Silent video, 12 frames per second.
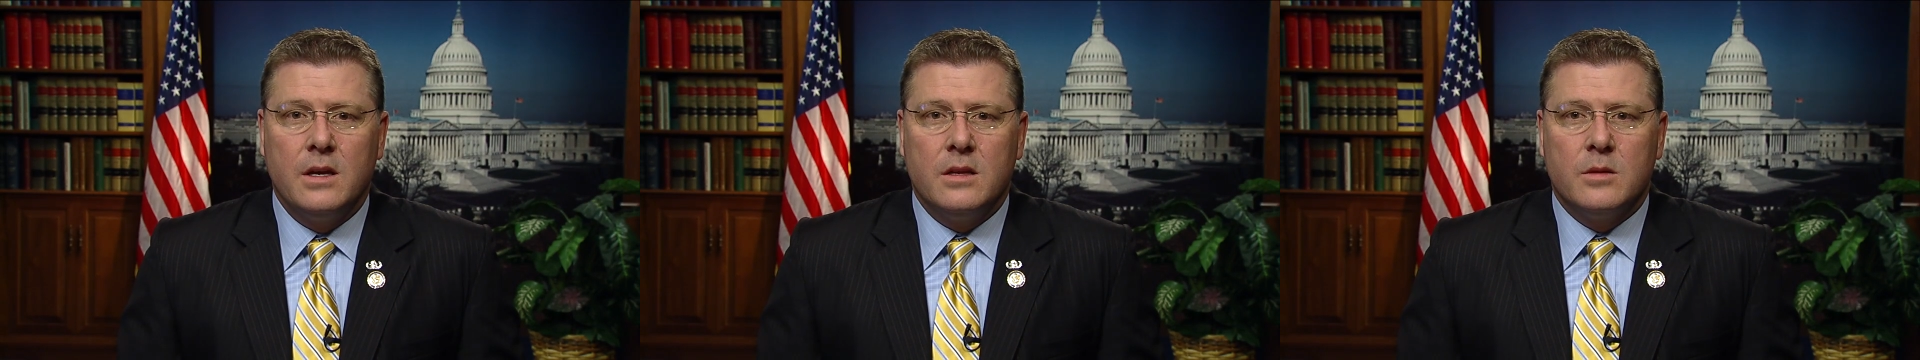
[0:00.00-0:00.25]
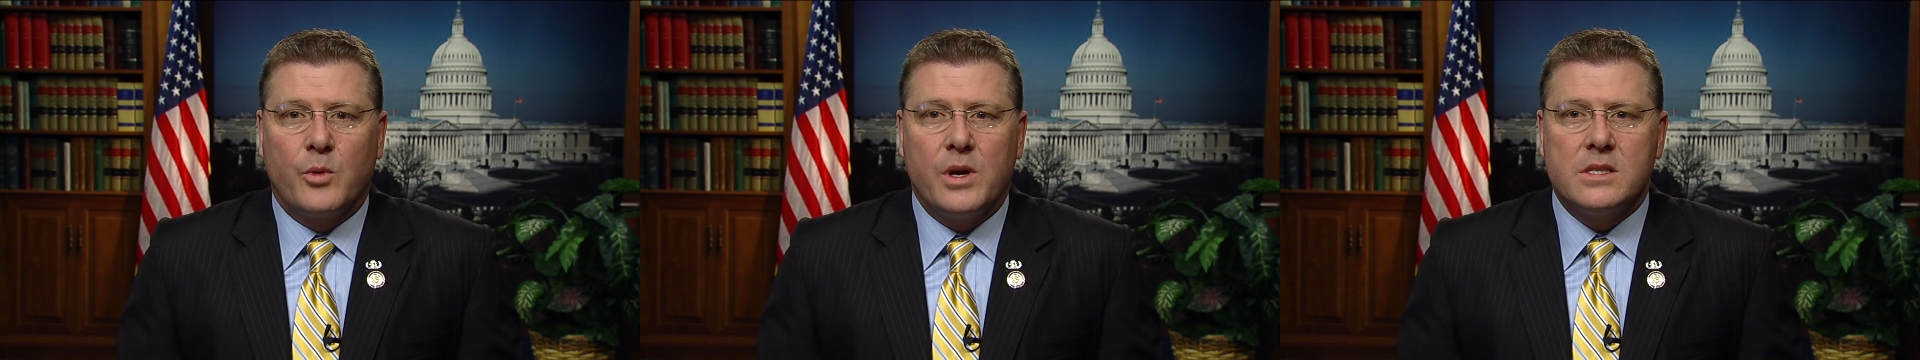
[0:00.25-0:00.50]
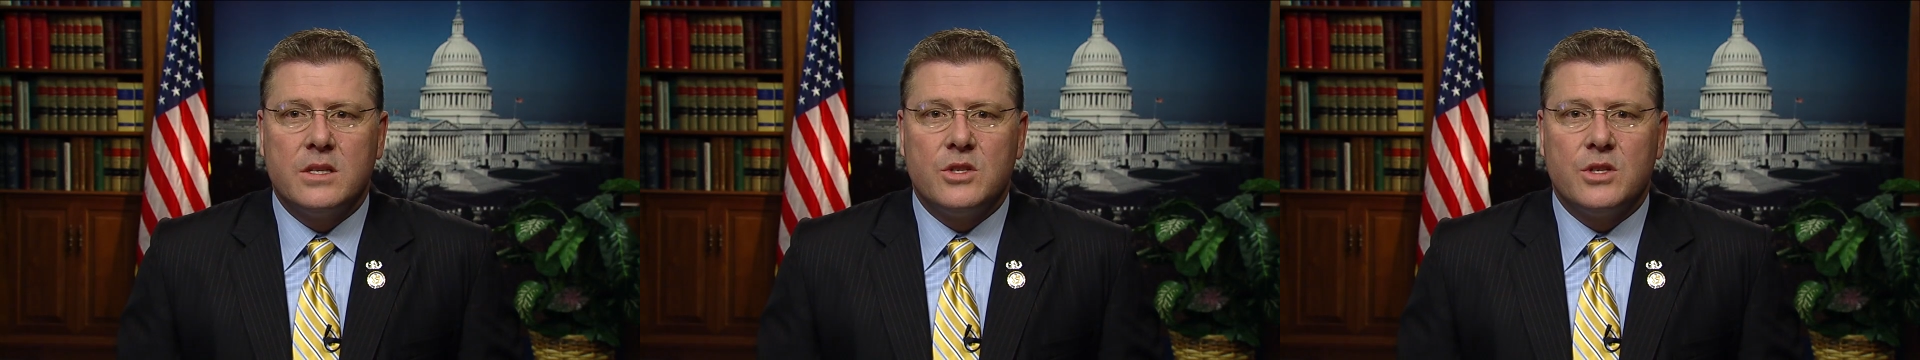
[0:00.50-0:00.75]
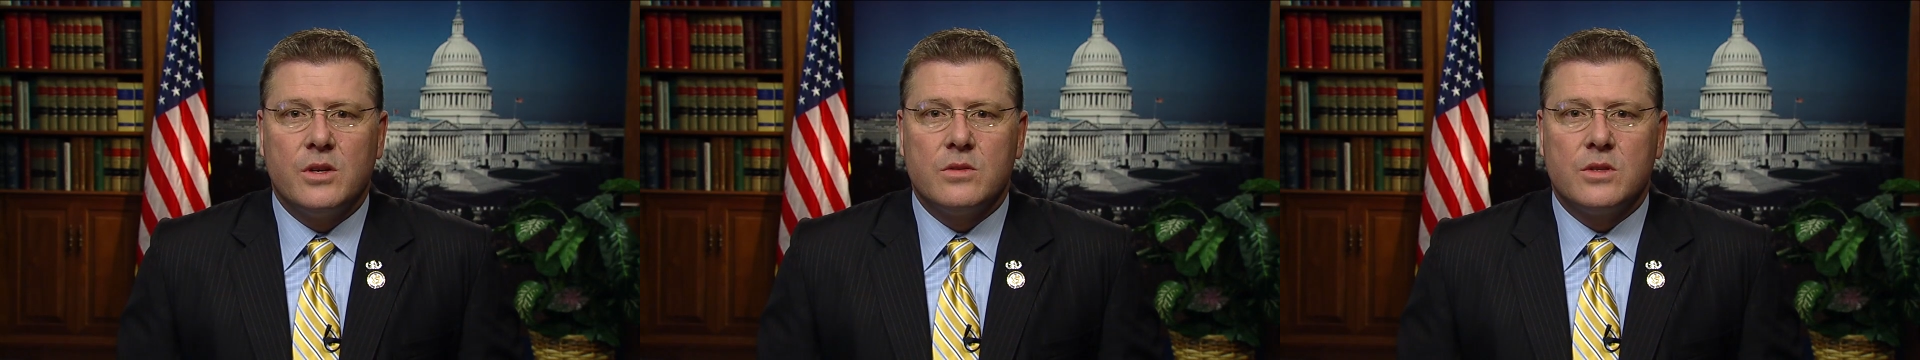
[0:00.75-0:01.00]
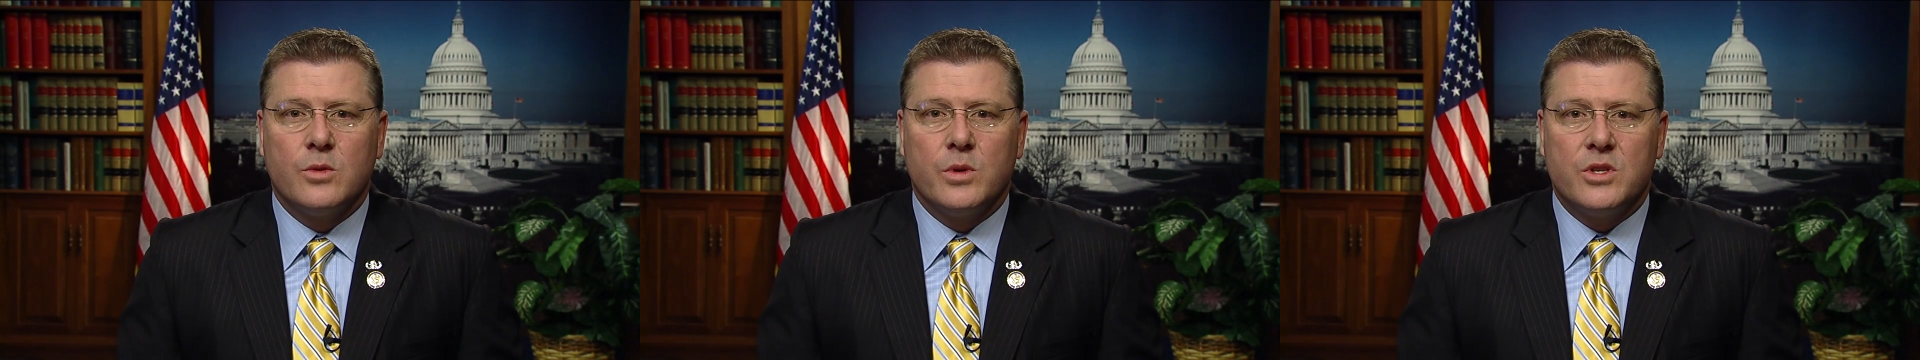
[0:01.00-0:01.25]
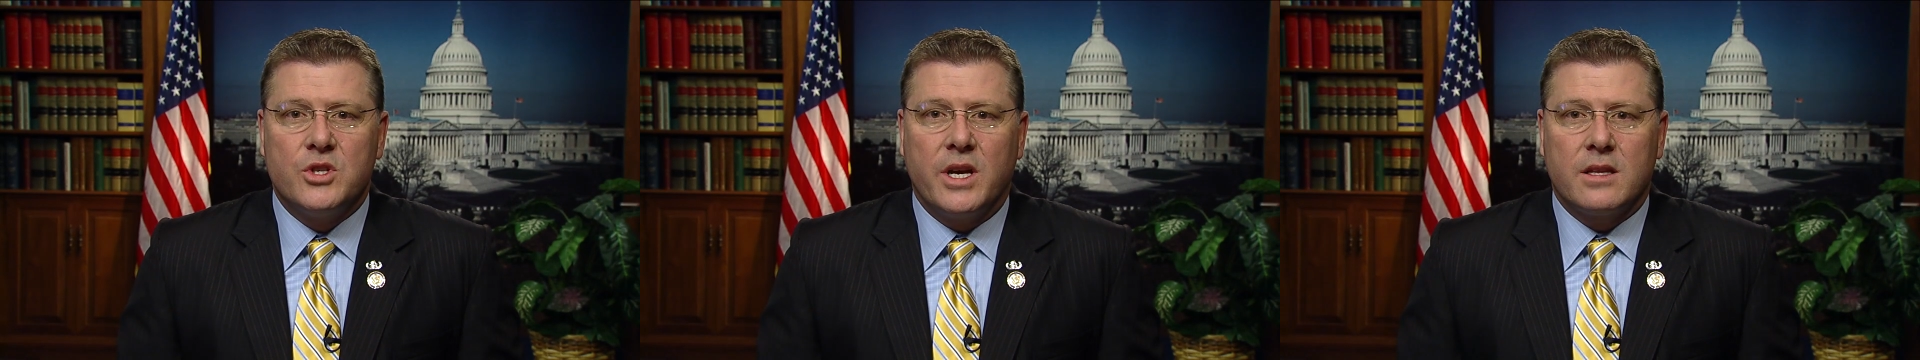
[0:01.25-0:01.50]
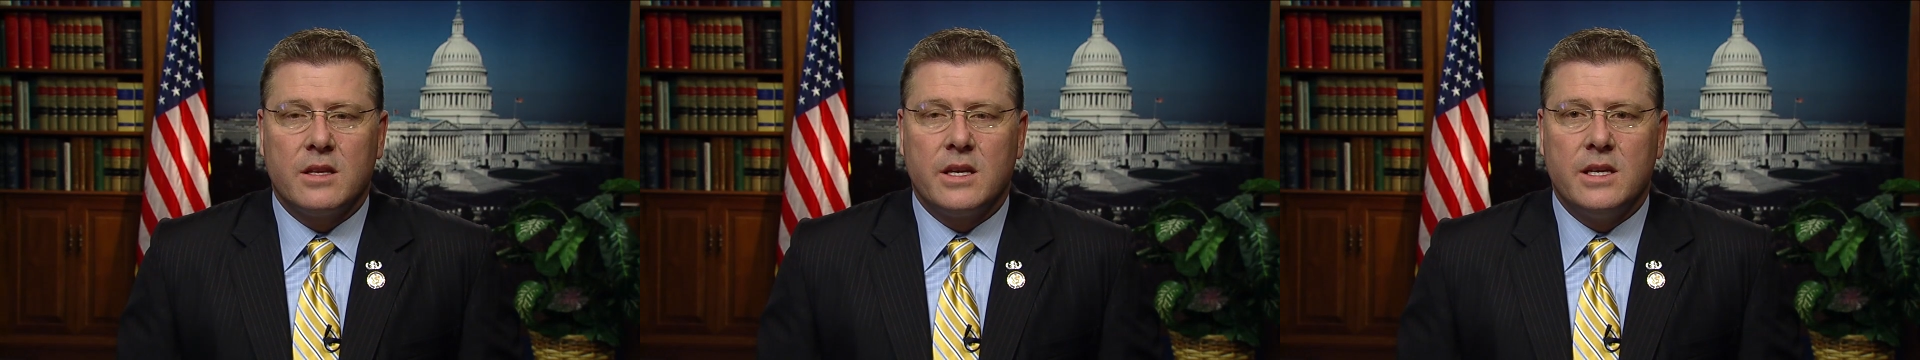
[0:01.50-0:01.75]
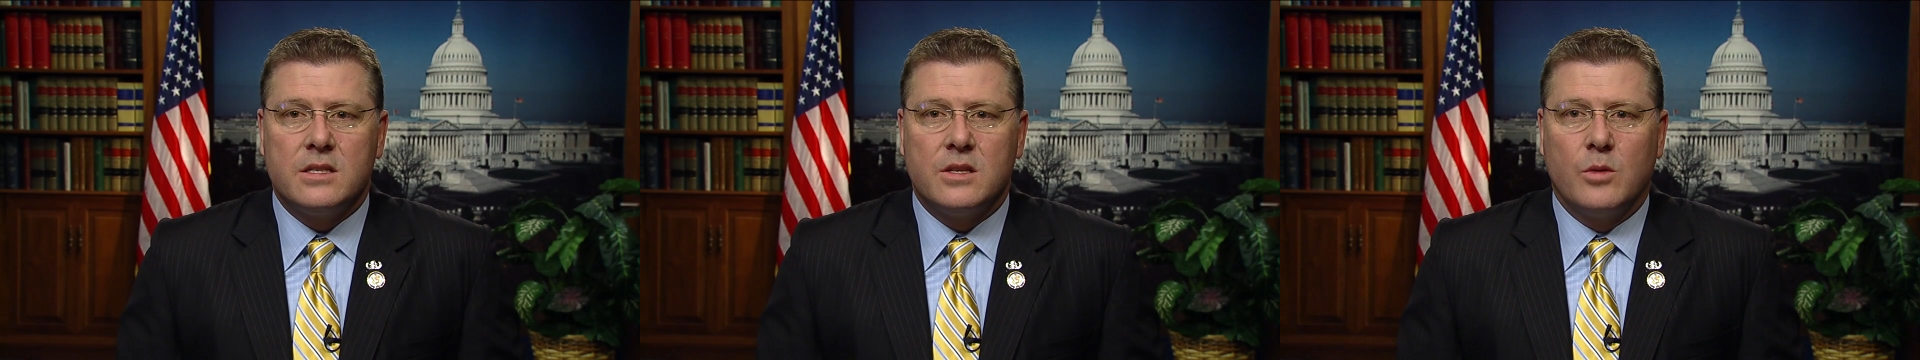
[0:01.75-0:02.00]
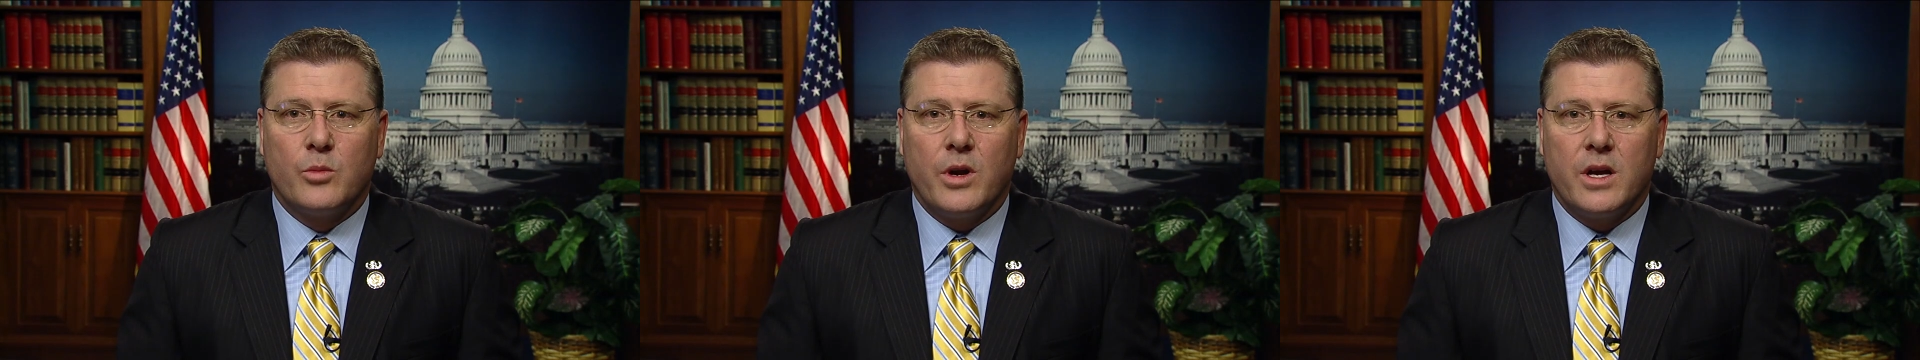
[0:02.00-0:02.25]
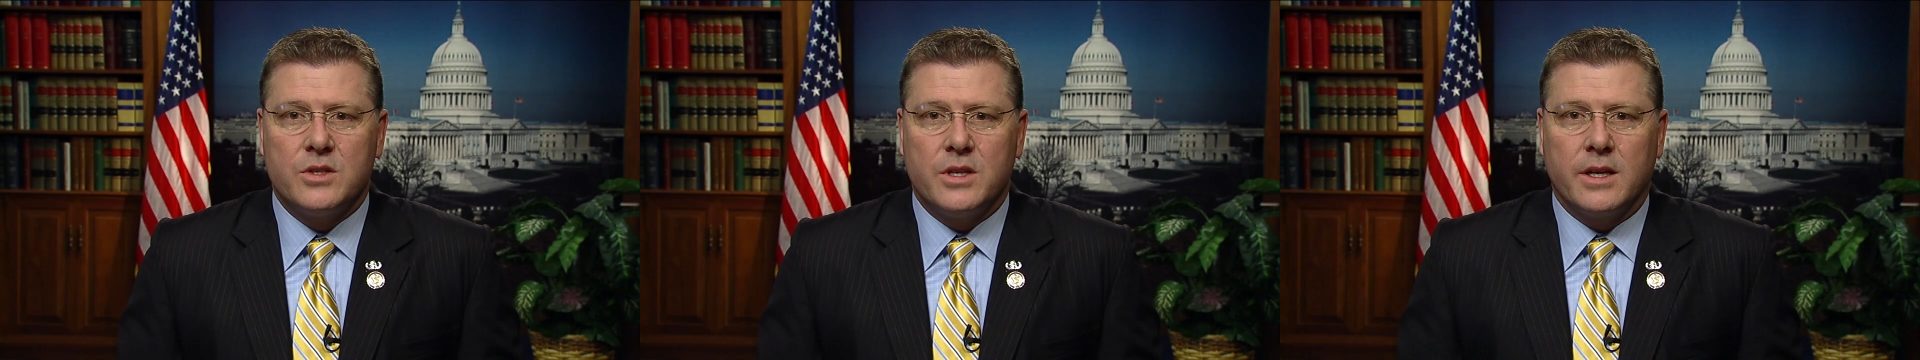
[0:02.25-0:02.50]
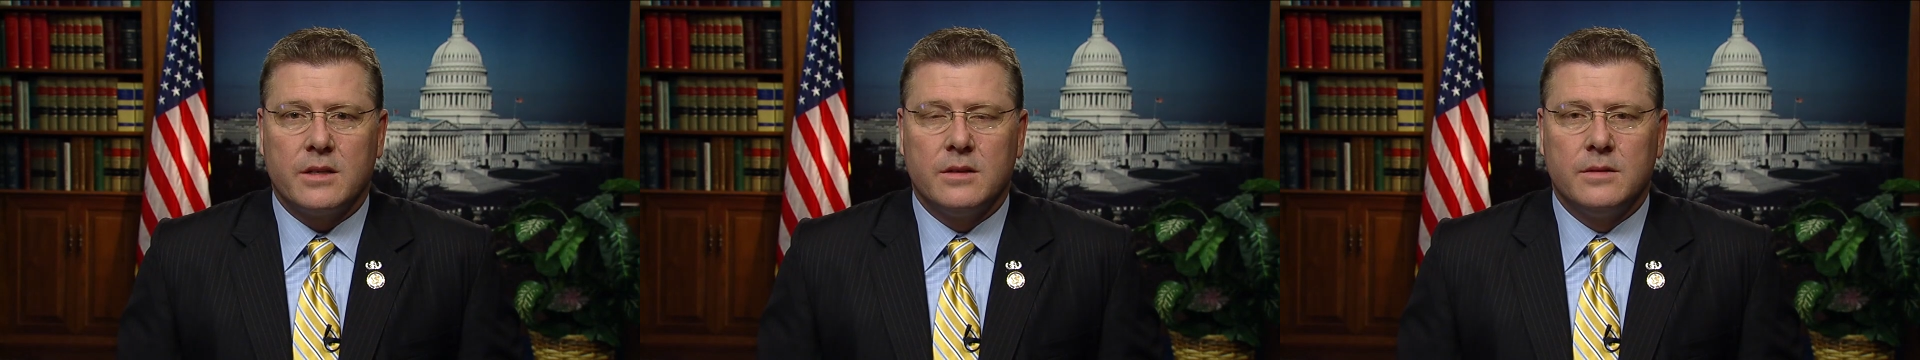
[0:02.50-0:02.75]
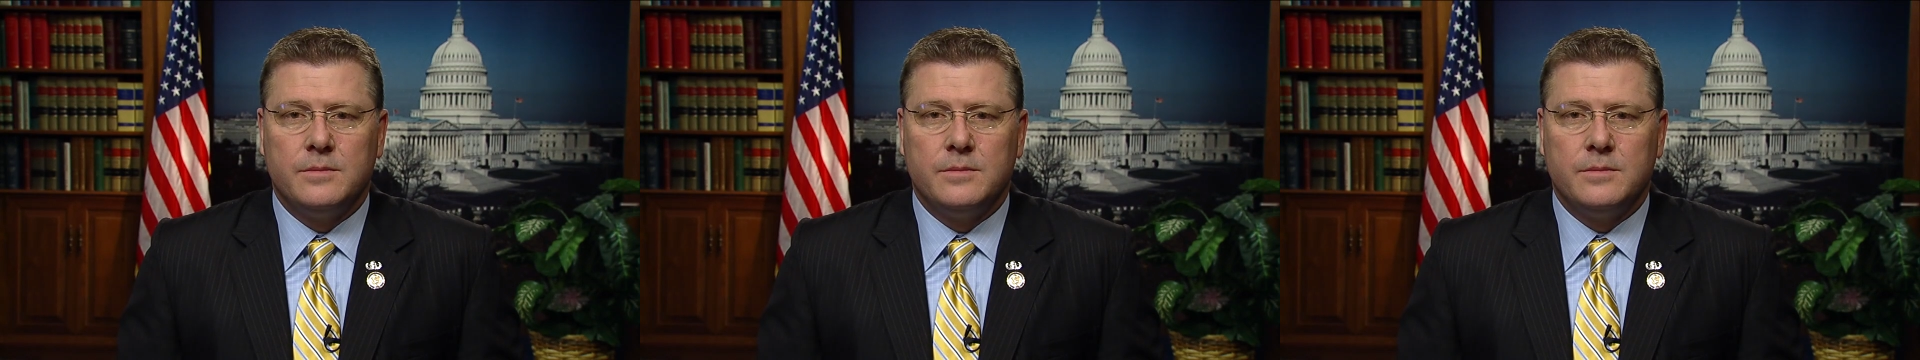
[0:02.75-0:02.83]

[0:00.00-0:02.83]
the President chose to reject the Keystone project.